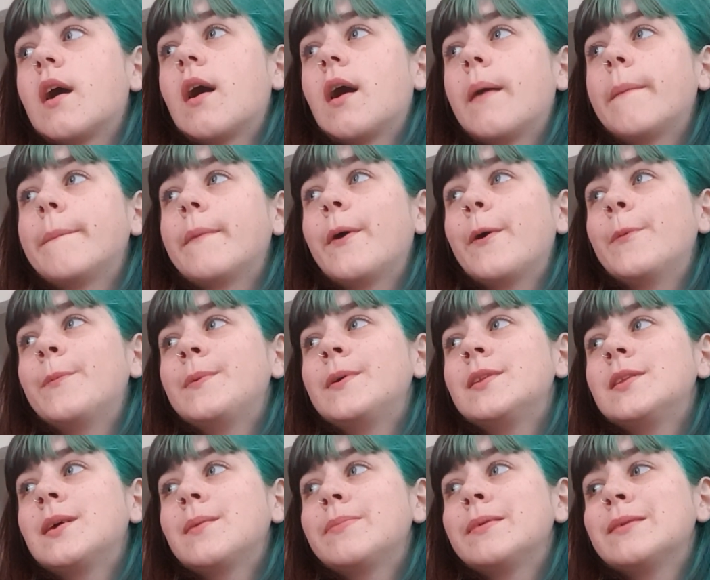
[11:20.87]
I'm
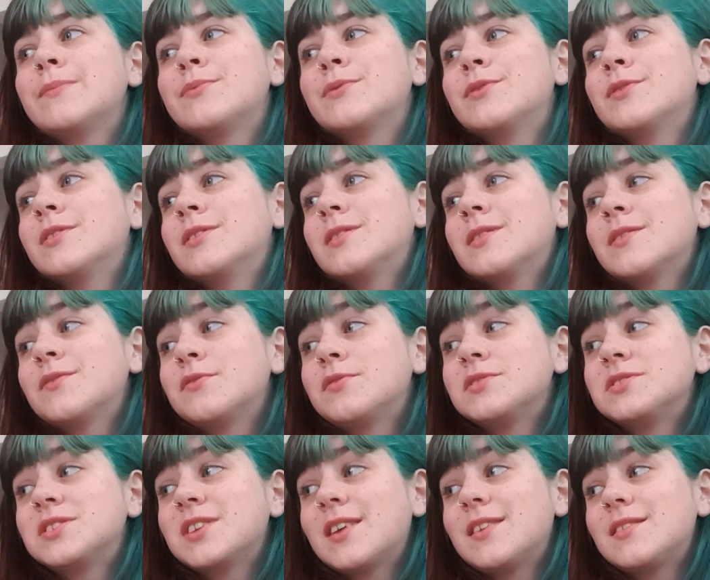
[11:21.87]
hoping that people have
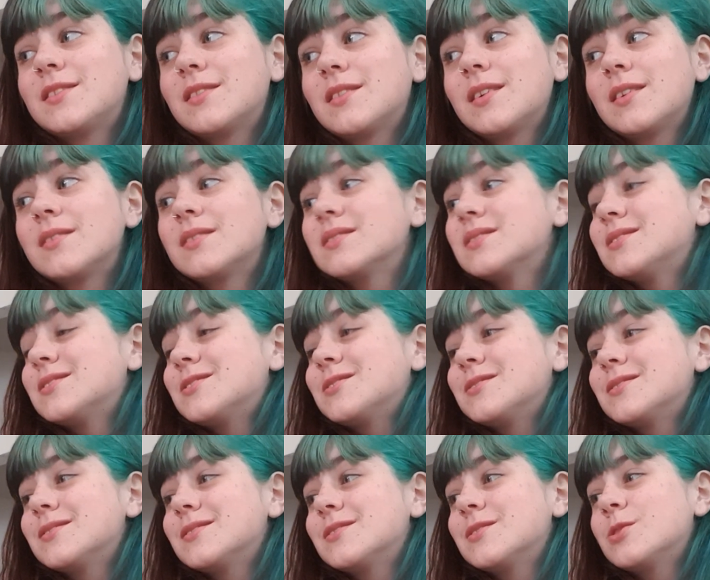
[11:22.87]
sent
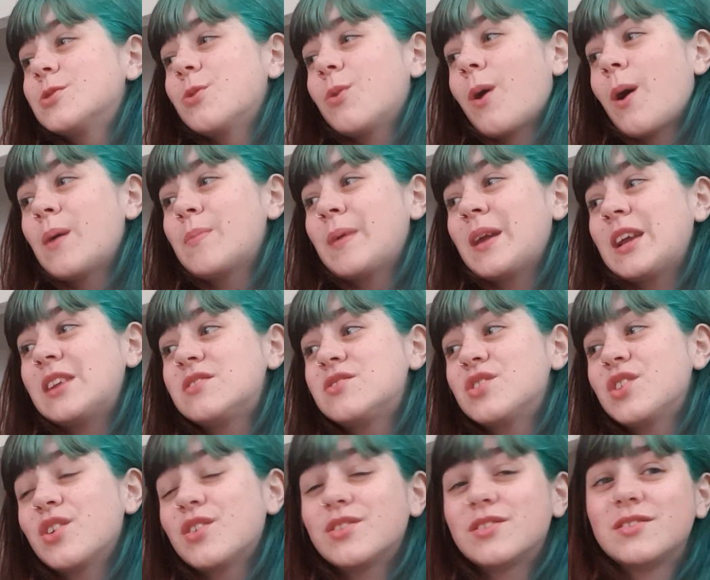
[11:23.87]
things to our
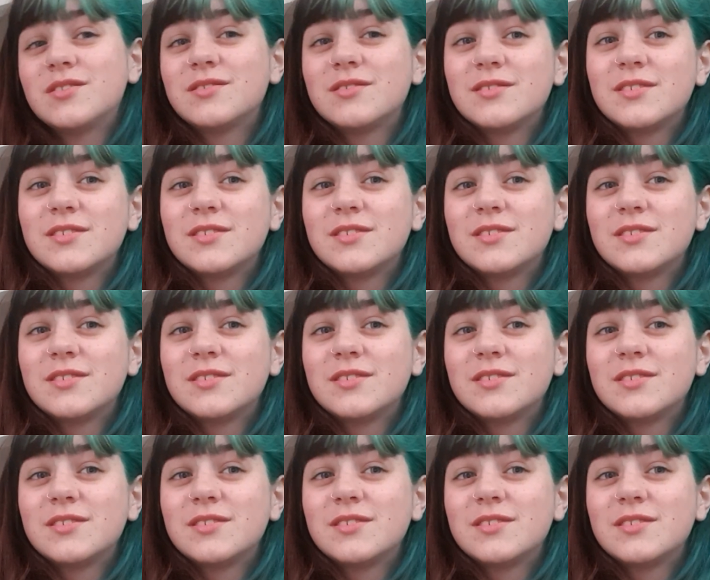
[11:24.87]
Patreon.